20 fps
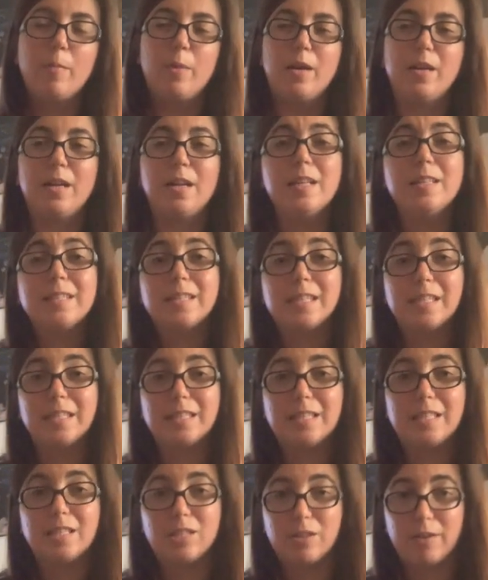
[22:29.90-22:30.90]
But it is
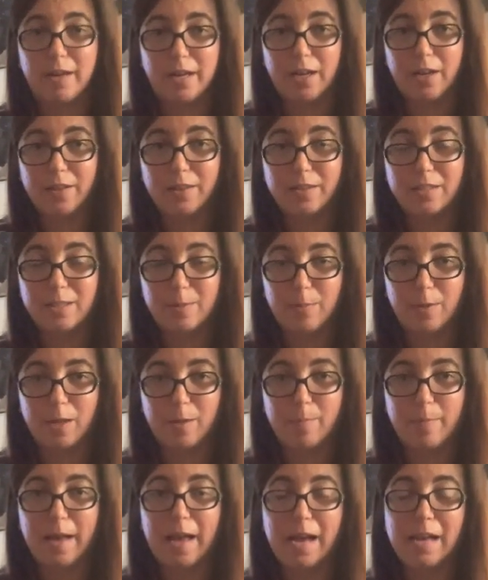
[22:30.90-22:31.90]
easy to write on the
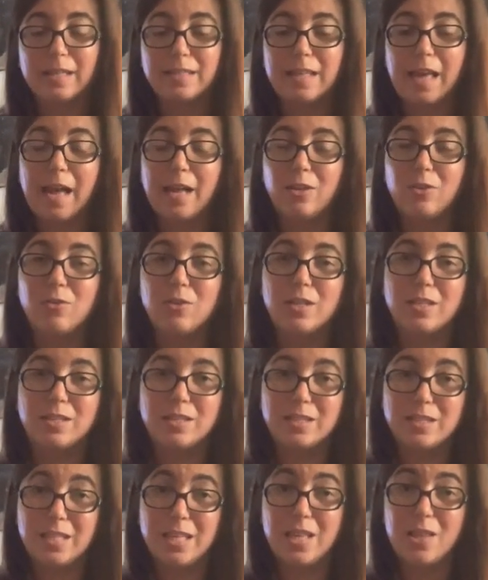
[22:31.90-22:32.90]
Ziploc bags, and you
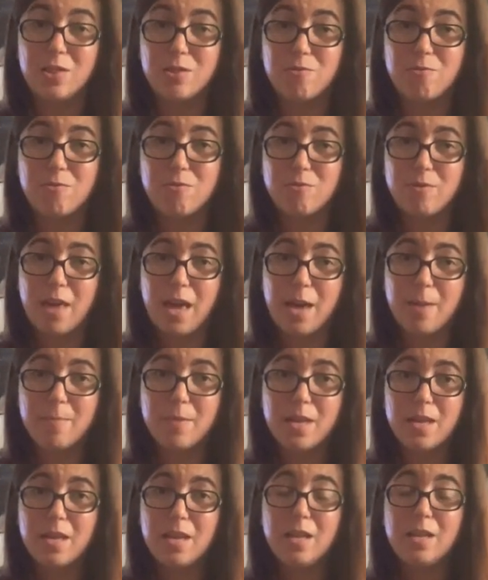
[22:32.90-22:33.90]
can see through
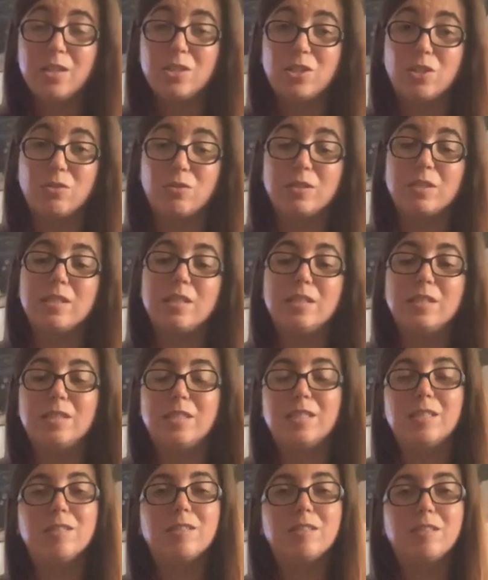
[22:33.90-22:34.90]
them, so it's
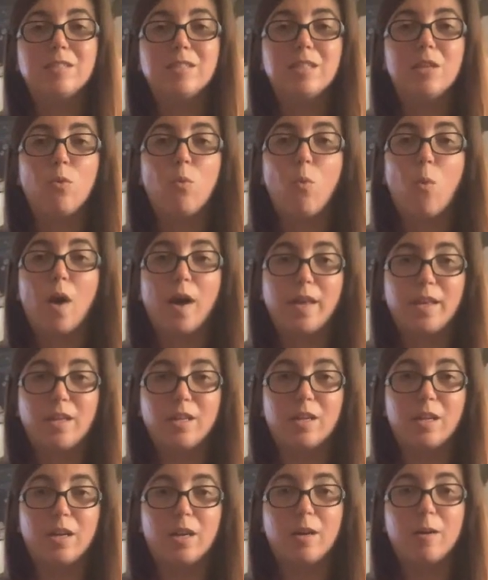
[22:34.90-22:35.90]
easy to see what
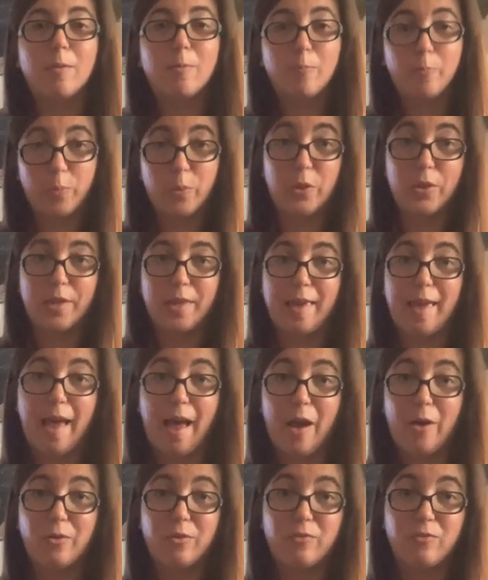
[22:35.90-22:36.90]
you're pulling
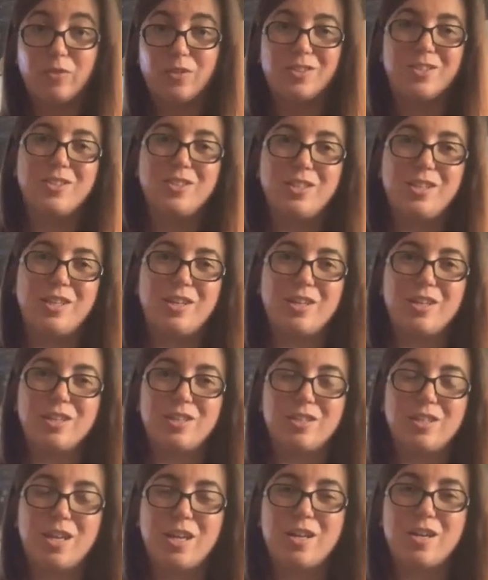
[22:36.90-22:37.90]
out of your seed
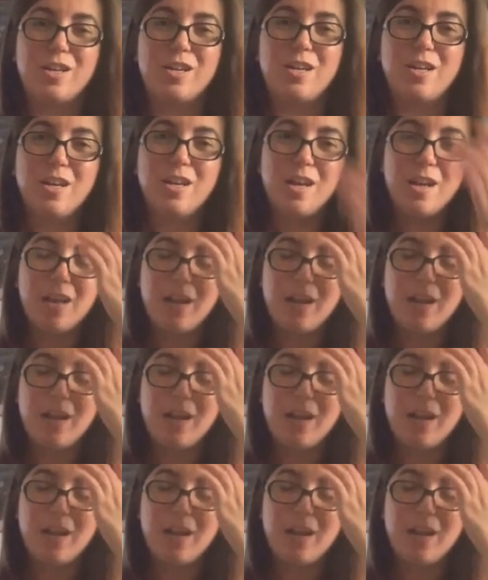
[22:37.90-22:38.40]
container.